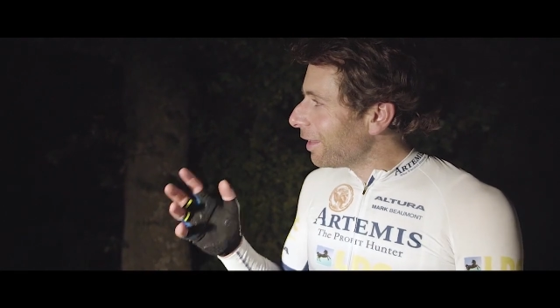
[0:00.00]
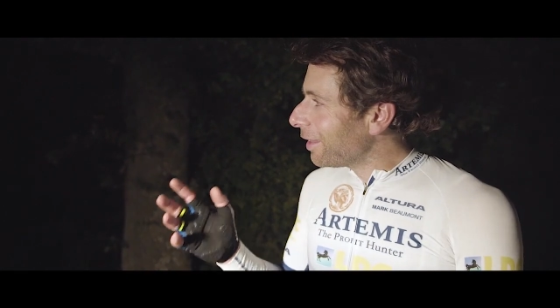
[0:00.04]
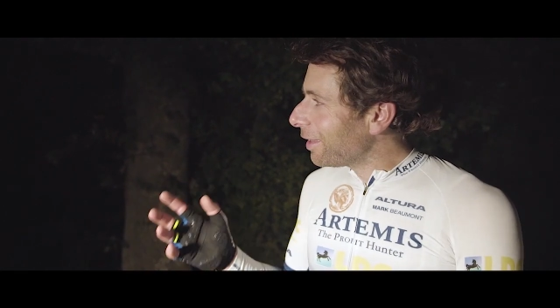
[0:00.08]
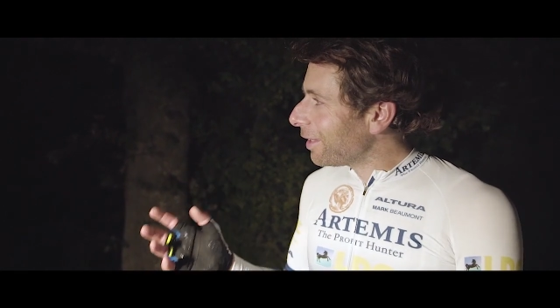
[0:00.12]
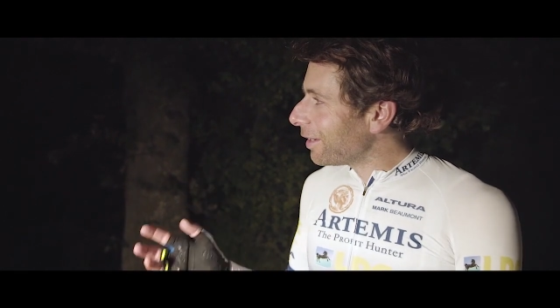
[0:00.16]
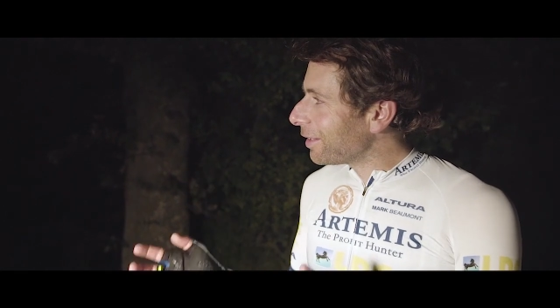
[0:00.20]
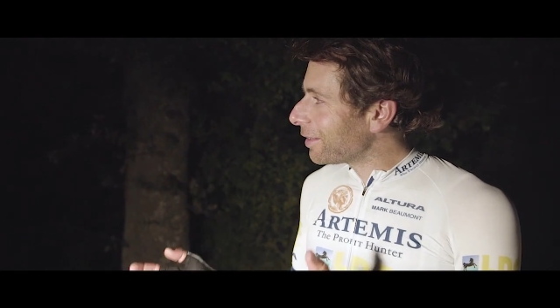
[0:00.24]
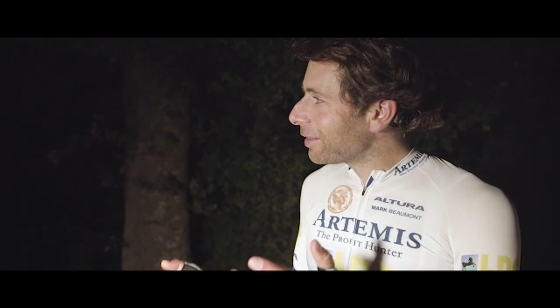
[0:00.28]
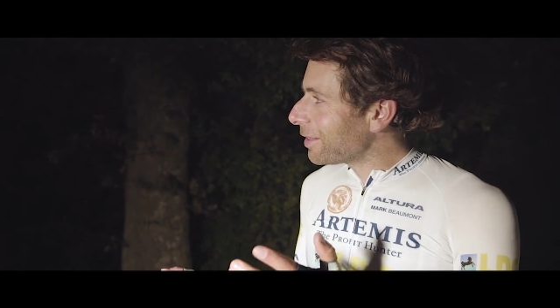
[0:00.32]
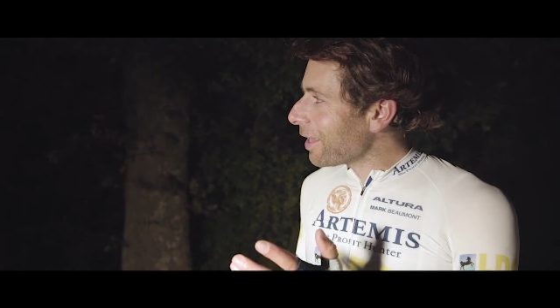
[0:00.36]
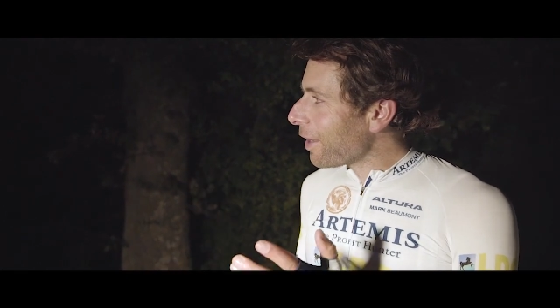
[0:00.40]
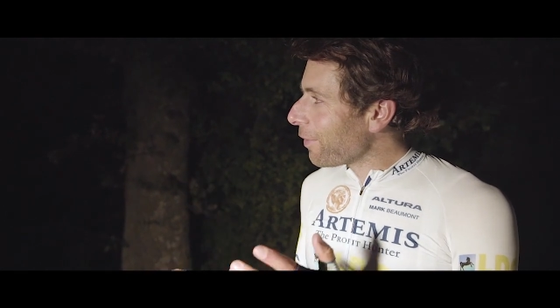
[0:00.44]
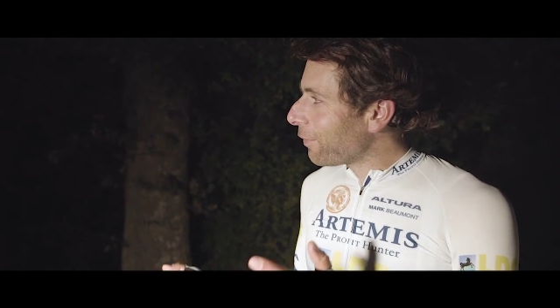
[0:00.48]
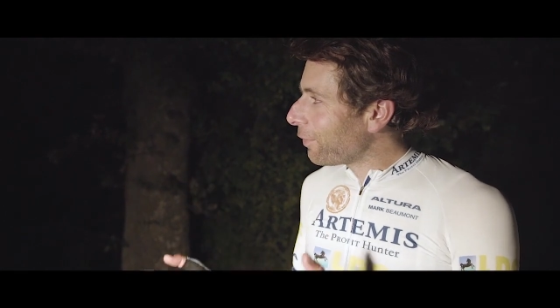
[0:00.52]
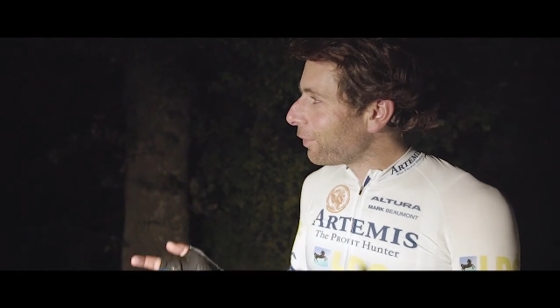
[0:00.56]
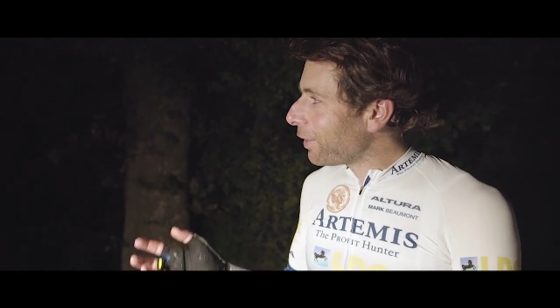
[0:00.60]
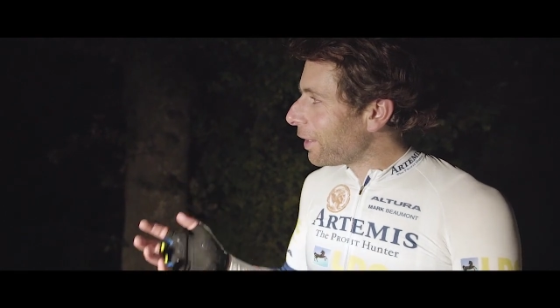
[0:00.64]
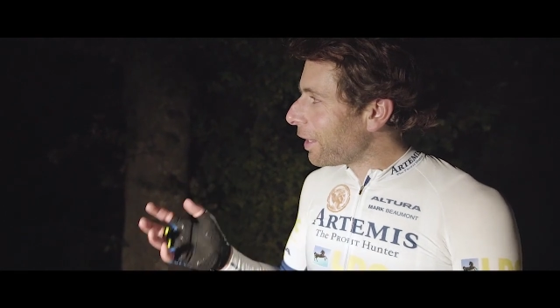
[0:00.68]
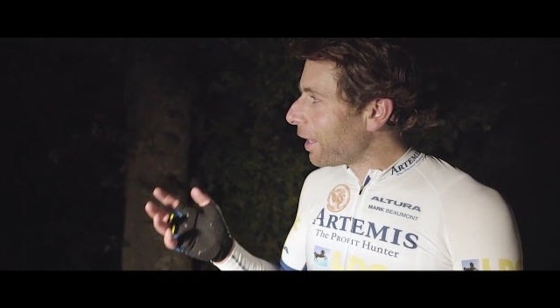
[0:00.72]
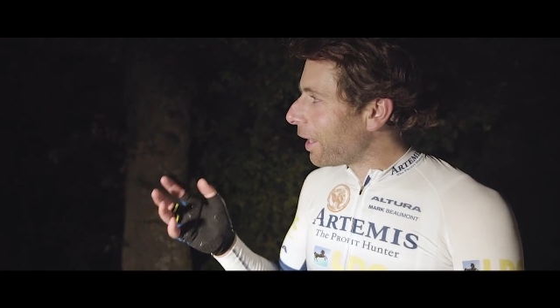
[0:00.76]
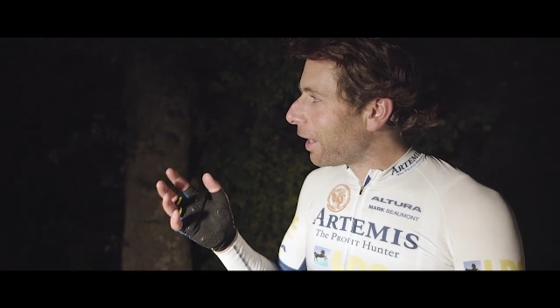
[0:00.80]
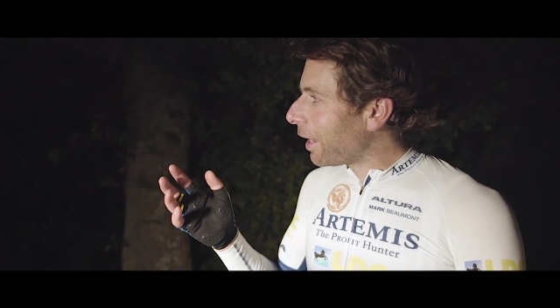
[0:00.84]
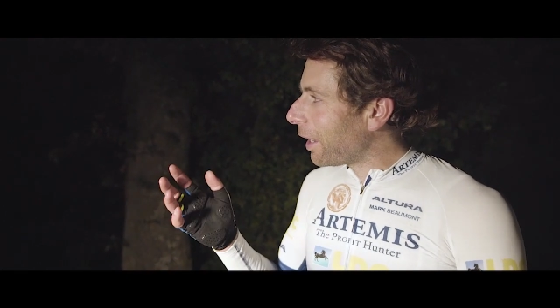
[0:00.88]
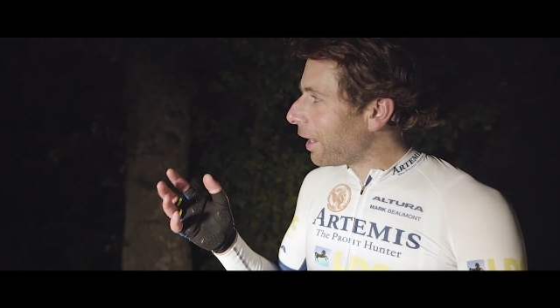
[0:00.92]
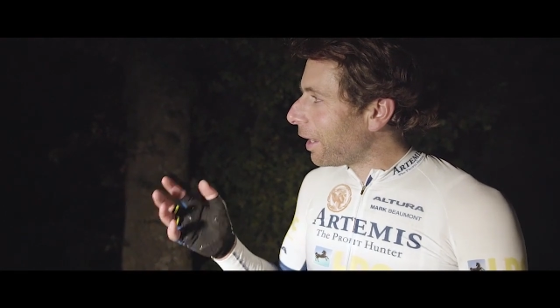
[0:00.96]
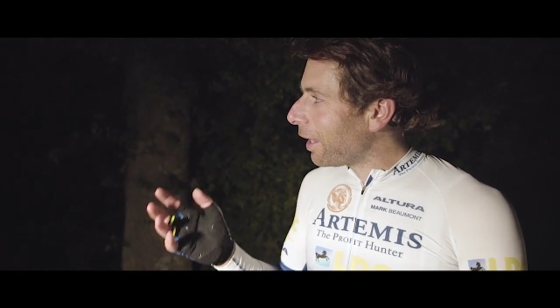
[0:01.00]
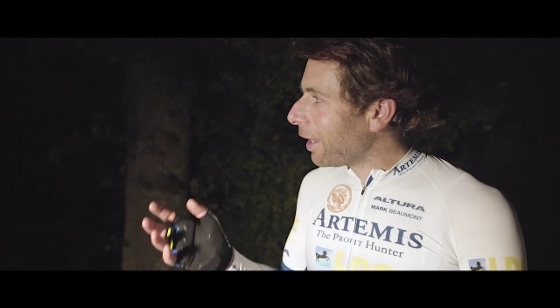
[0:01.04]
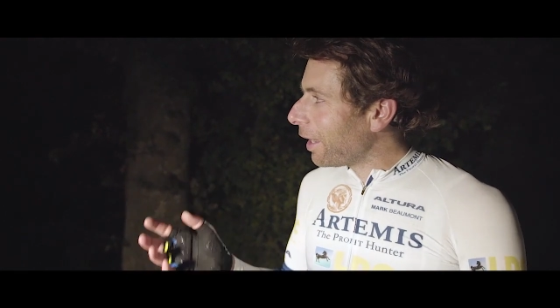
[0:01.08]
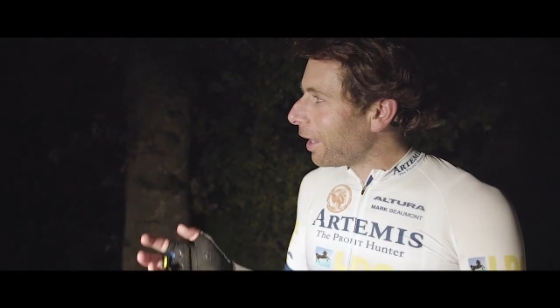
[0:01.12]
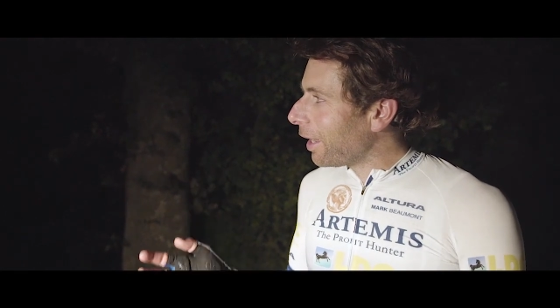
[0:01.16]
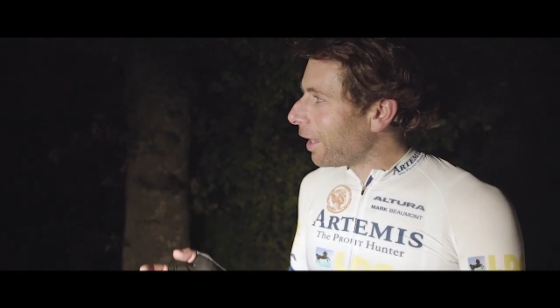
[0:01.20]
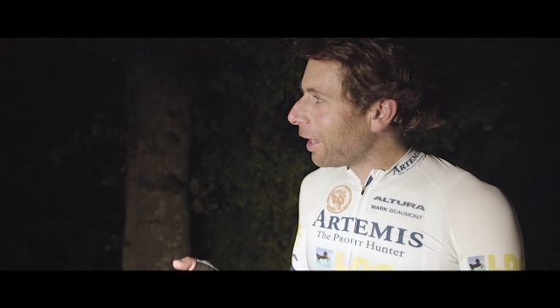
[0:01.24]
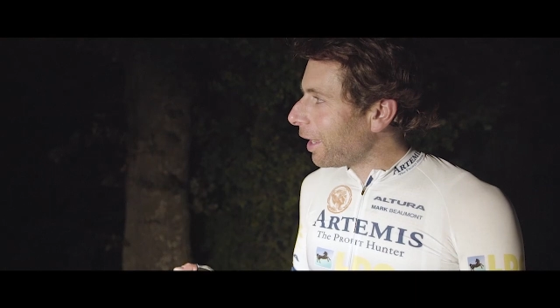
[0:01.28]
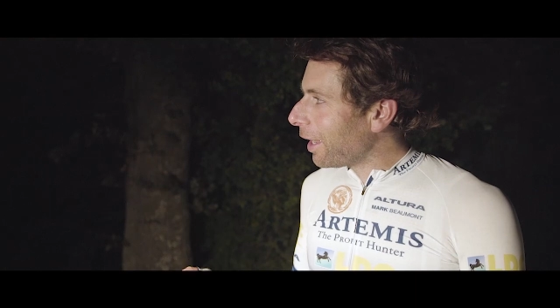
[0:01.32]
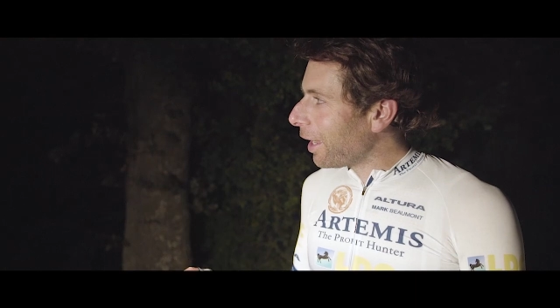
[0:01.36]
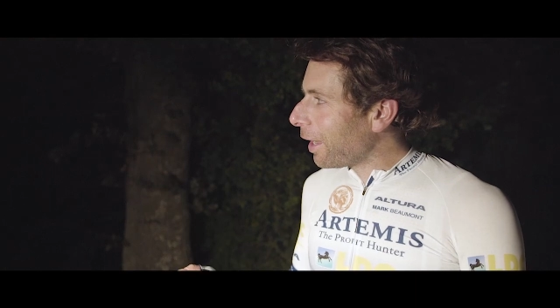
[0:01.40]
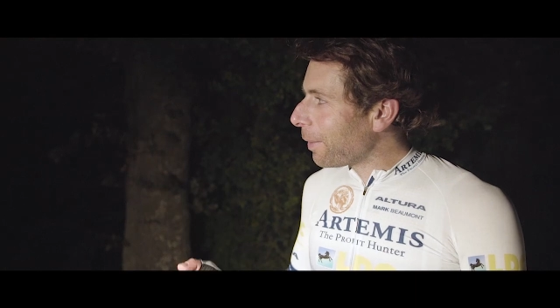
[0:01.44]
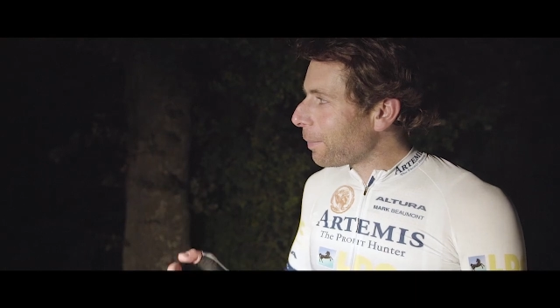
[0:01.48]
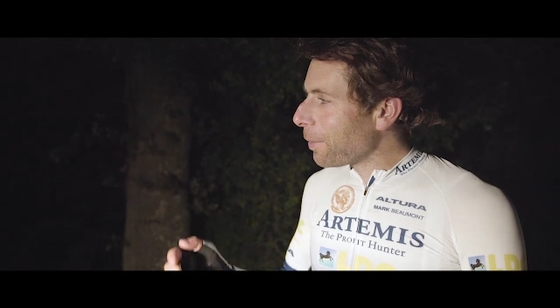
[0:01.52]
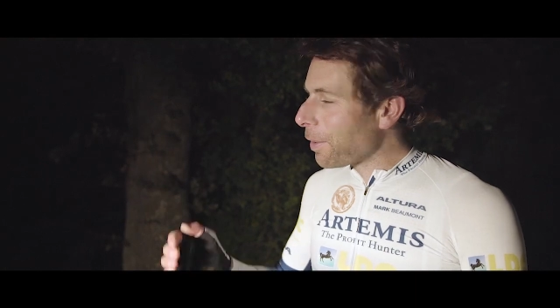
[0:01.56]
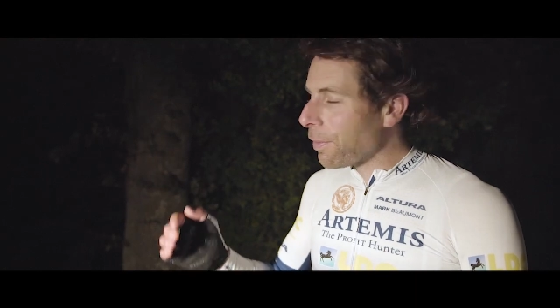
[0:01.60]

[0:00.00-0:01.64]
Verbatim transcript: there's definitely a a